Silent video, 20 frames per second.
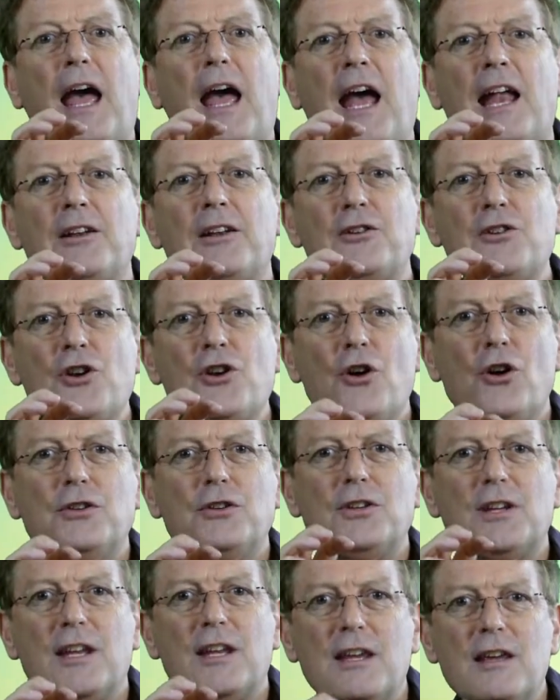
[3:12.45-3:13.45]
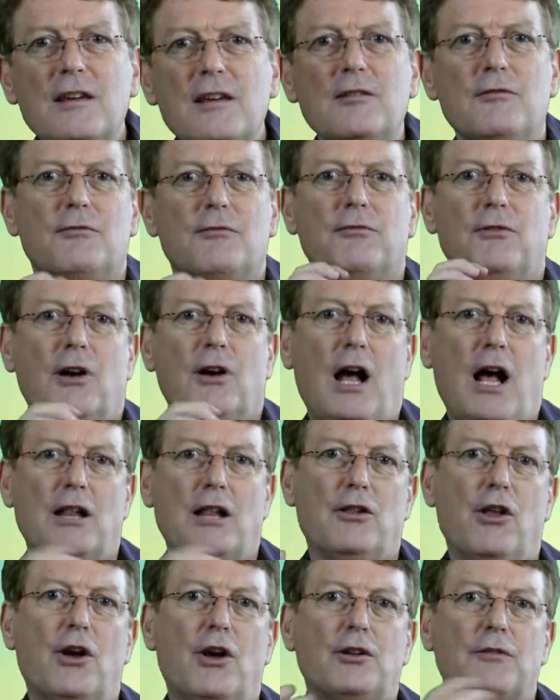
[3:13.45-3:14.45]
and not give a
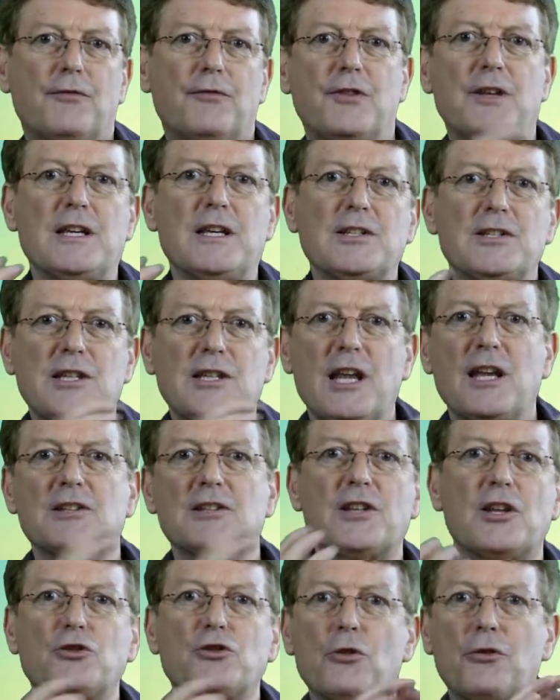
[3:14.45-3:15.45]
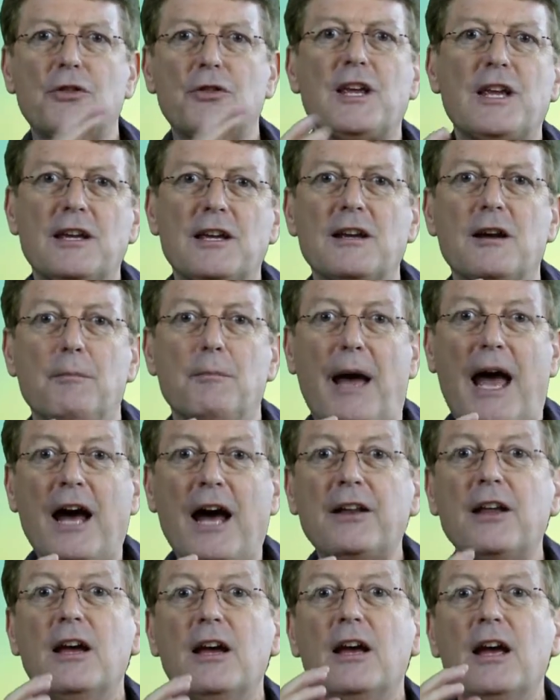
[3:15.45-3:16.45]
lot of these things that you're thinking
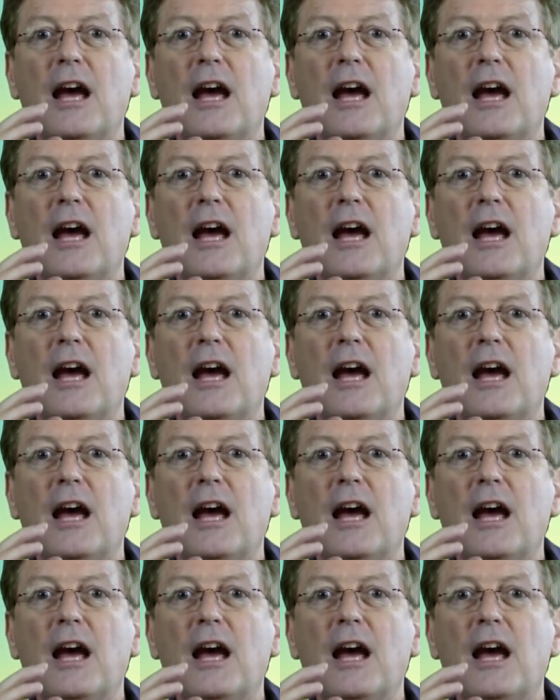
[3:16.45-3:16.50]
about